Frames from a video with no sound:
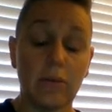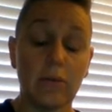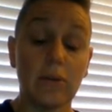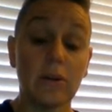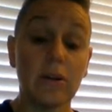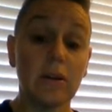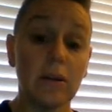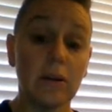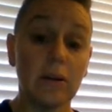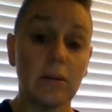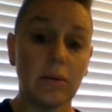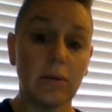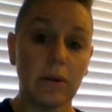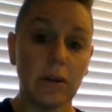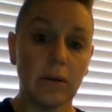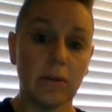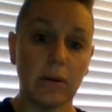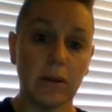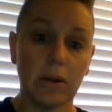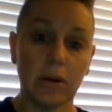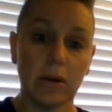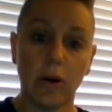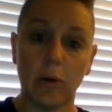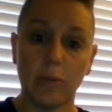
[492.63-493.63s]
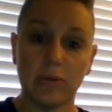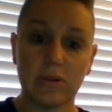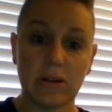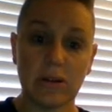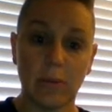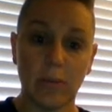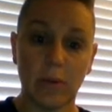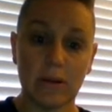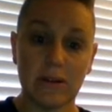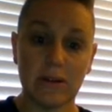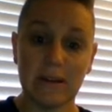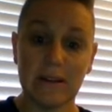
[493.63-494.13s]
I really, really, really hope
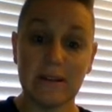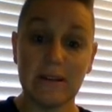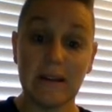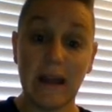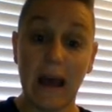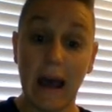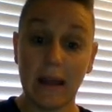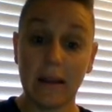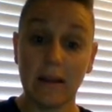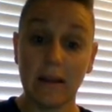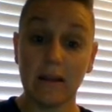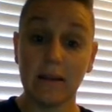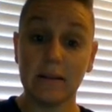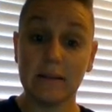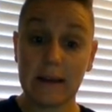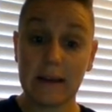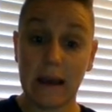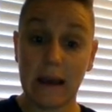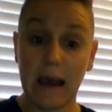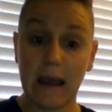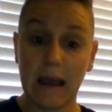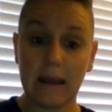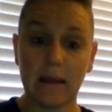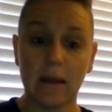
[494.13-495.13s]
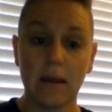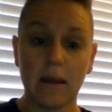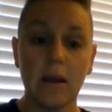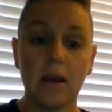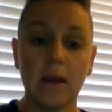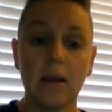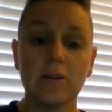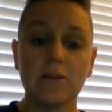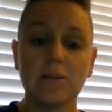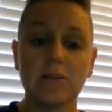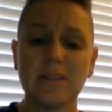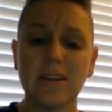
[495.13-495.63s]
someone did not die.
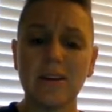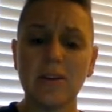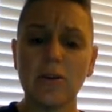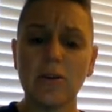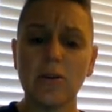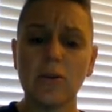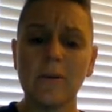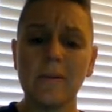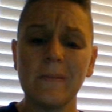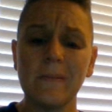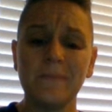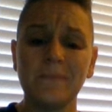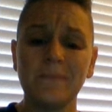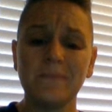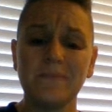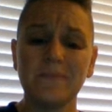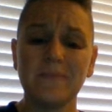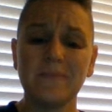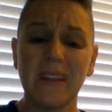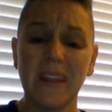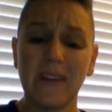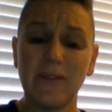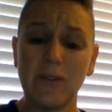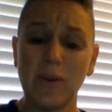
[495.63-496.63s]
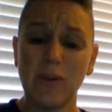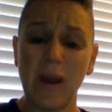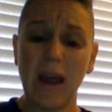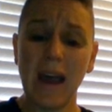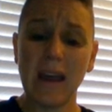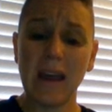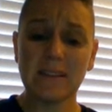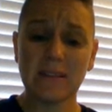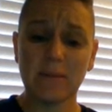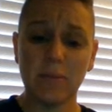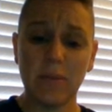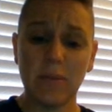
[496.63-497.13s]
So, if you
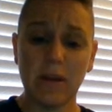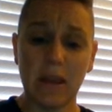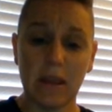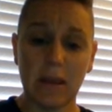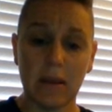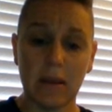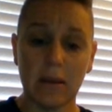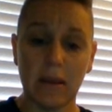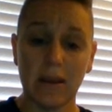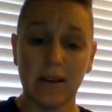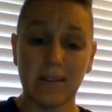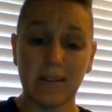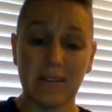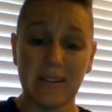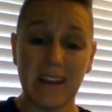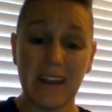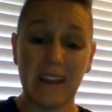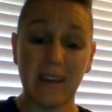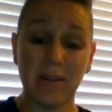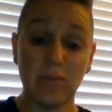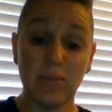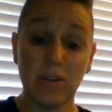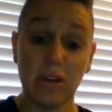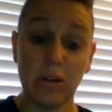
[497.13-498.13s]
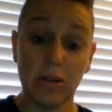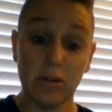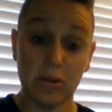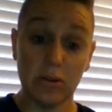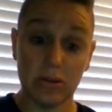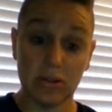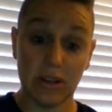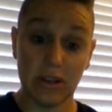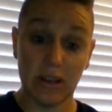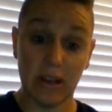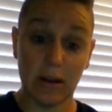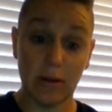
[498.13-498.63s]
ask me, it could take him
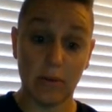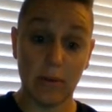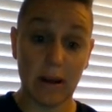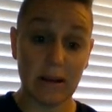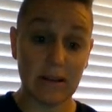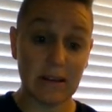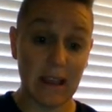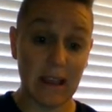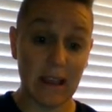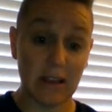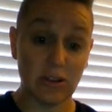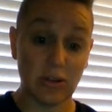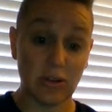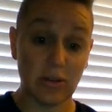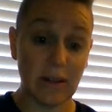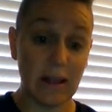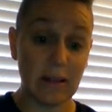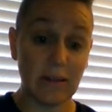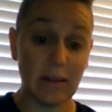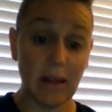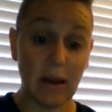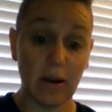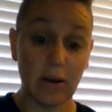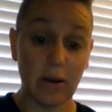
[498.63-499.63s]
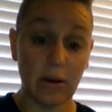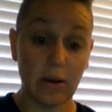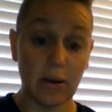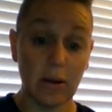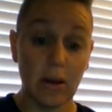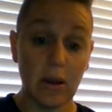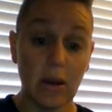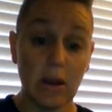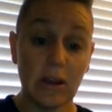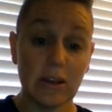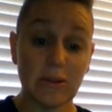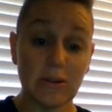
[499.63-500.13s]
years to get around to answering that
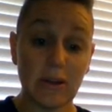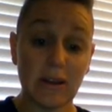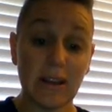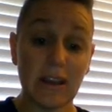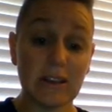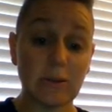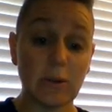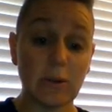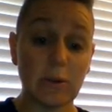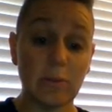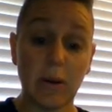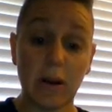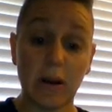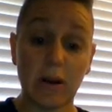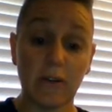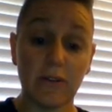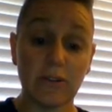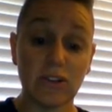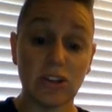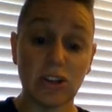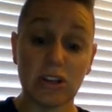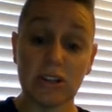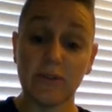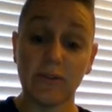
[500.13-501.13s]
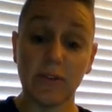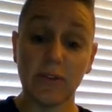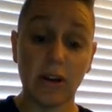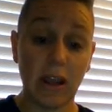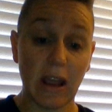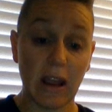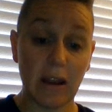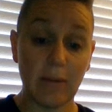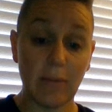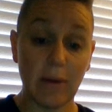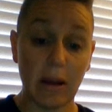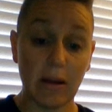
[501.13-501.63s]
letter. So I guess we better just
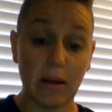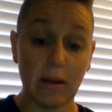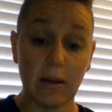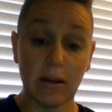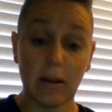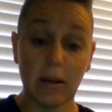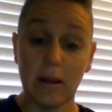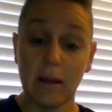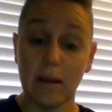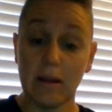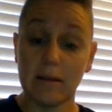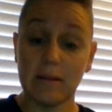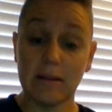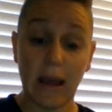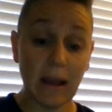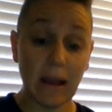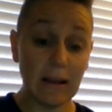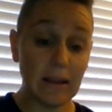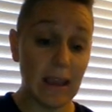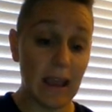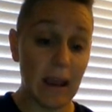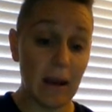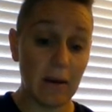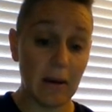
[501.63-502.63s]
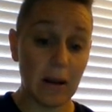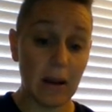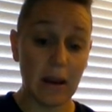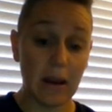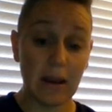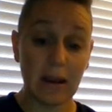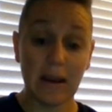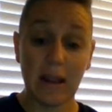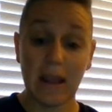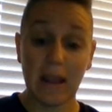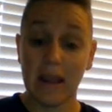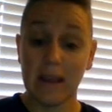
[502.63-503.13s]
forget about it, not count
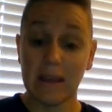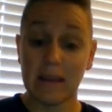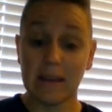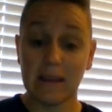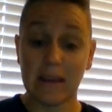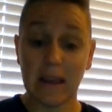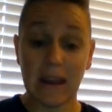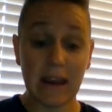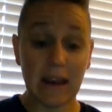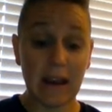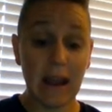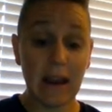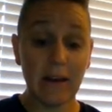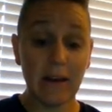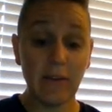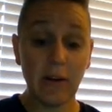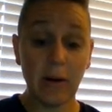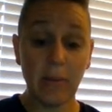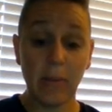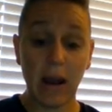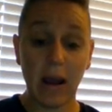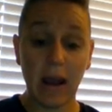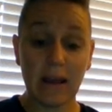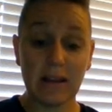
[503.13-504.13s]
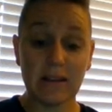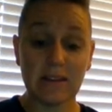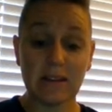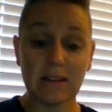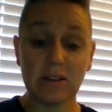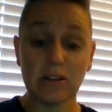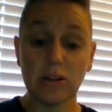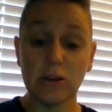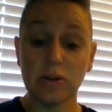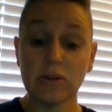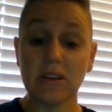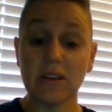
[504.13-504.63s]
on it, get it out of our
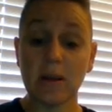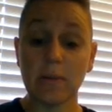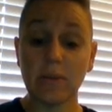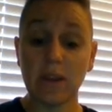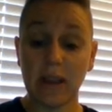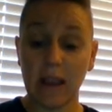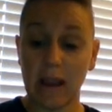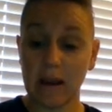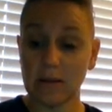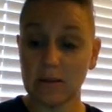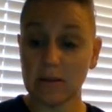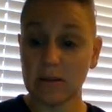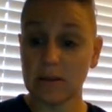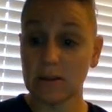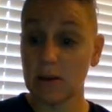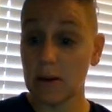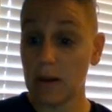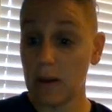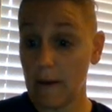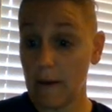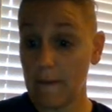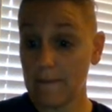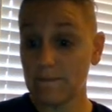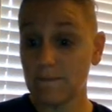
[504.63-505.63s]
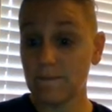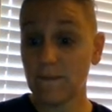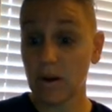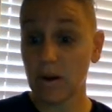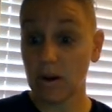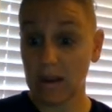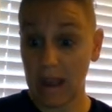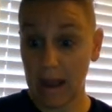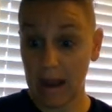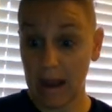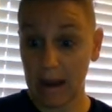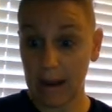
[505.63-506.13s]
minds, and do something else.
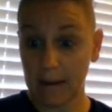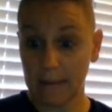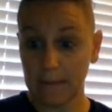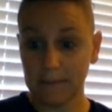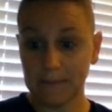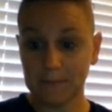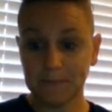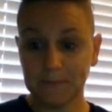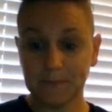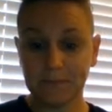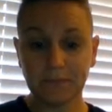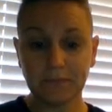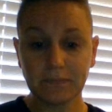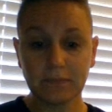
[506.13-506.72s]
Forget it.